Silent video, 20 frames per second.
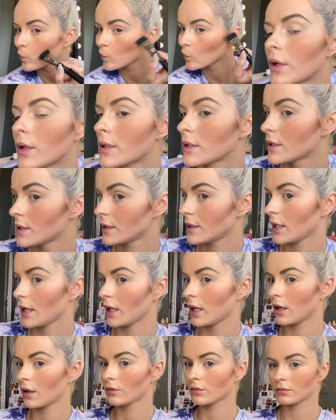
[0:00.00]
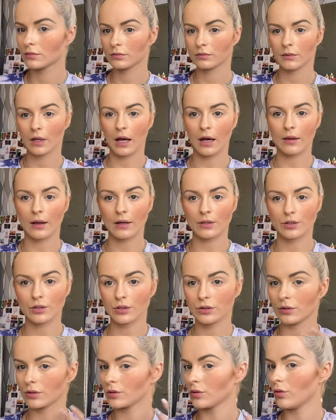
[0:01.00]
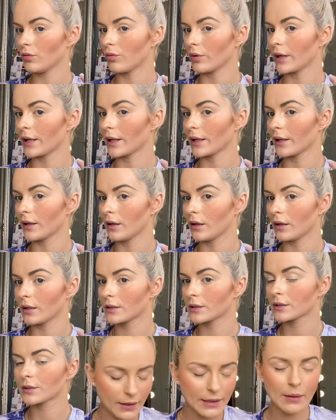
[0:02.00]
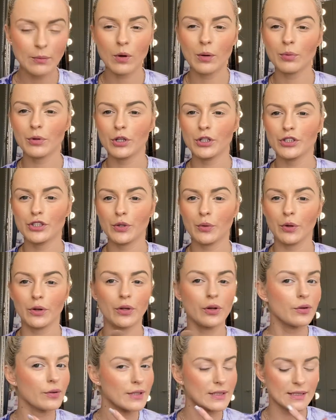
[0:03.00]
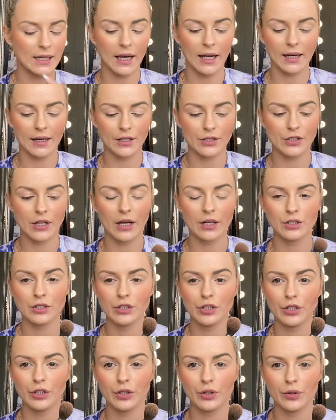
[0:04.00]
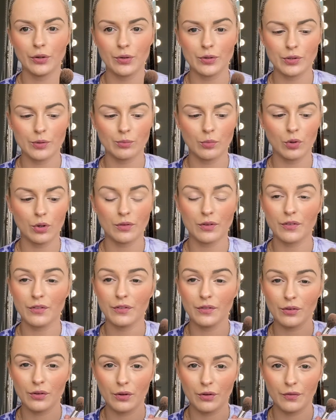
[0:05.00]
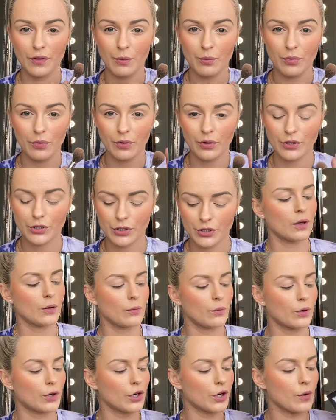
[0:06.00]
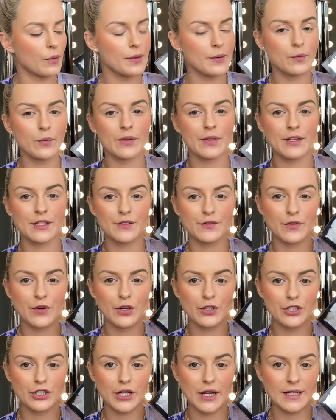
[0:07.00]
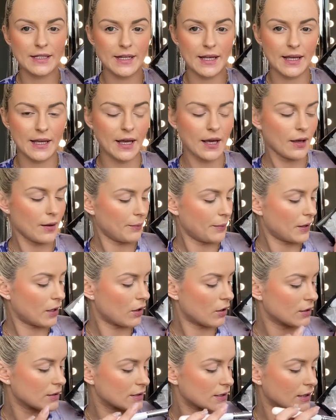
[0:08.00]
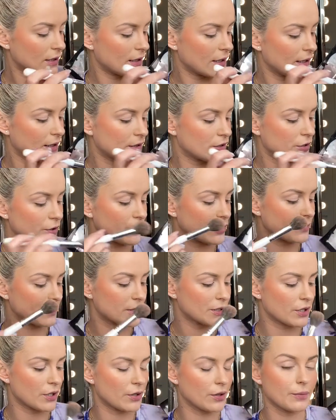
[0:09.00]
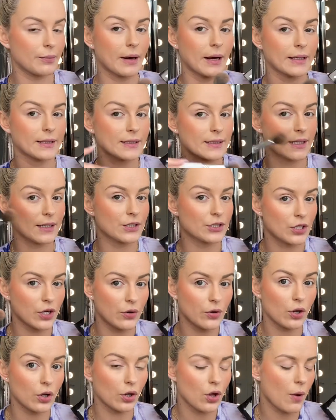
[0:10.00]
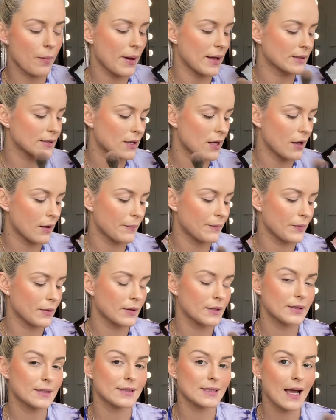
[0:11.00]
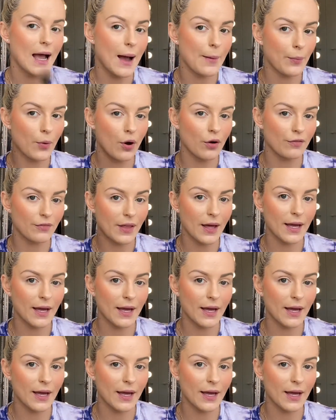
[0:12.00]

You can see how that just looks ridiculous. And then what I'm going to do on the other side is actually use more of a fluffy brush. I'm going to go in with this first shade here because it suits my skin tone a lot better. Tap off that